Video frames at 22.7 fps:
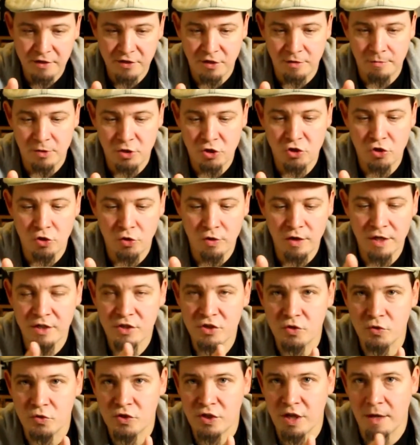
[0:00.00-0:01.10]
mature
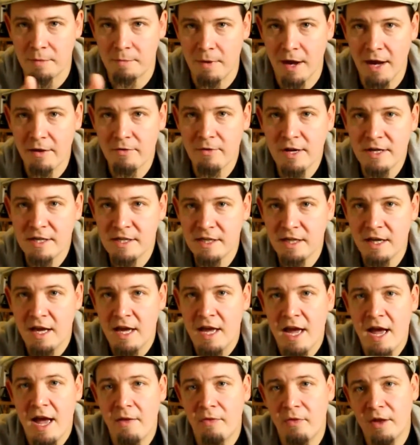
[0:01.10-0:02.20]
into start migrating,
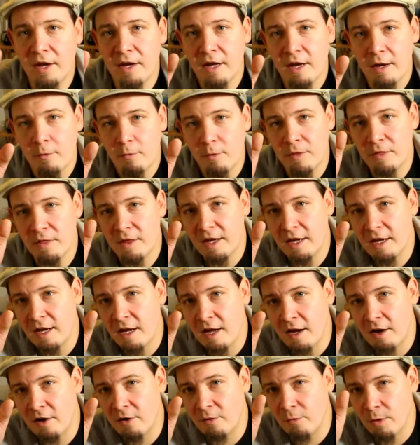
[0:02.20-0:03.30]
and then when they
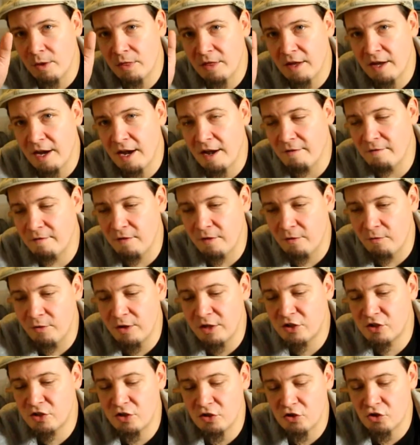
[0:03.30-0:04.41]
have
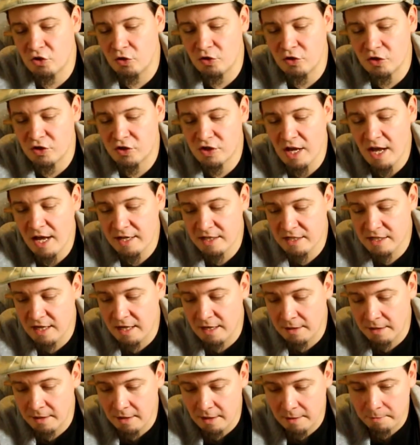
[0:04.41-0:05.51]
reached a certain size
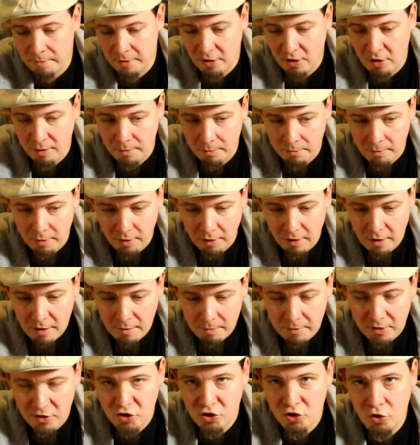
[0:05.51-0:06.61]
and become
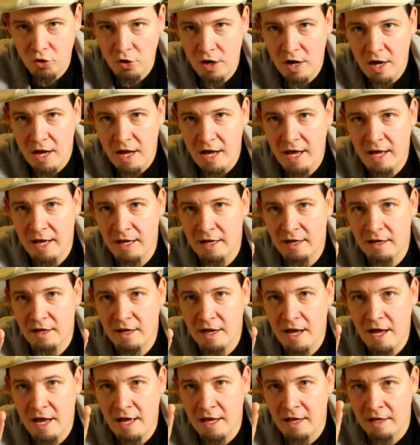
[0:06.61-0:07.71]
mature and
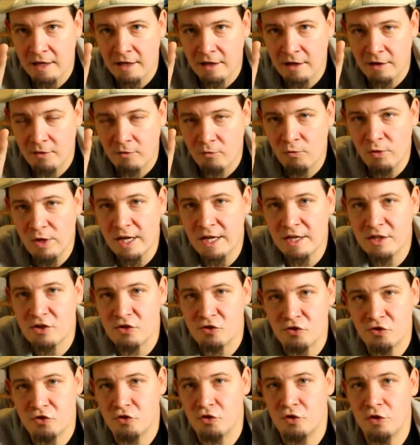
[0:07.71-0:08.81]

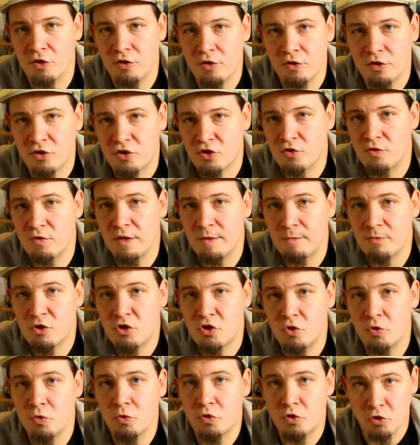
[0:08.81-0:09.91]
re-enters the streams
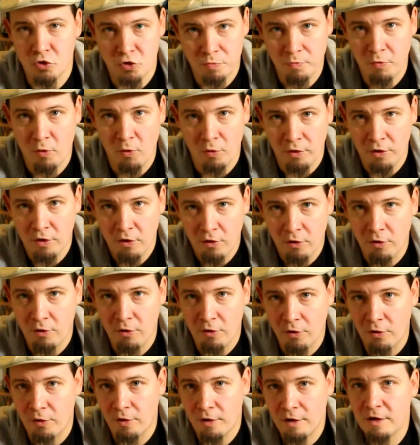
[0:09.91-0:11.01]
to spawn
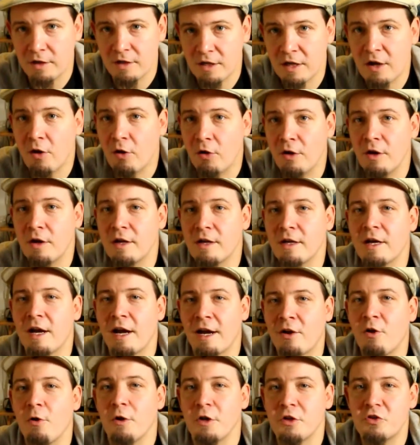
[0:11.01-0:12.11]
or are
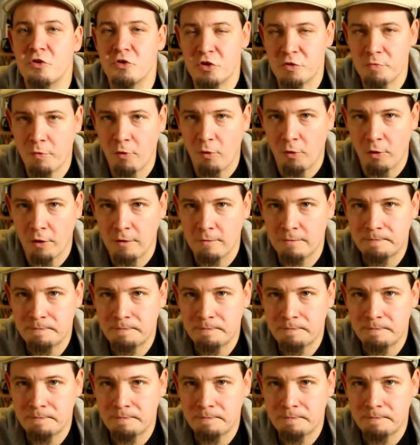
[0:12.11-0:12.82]
going to spawn.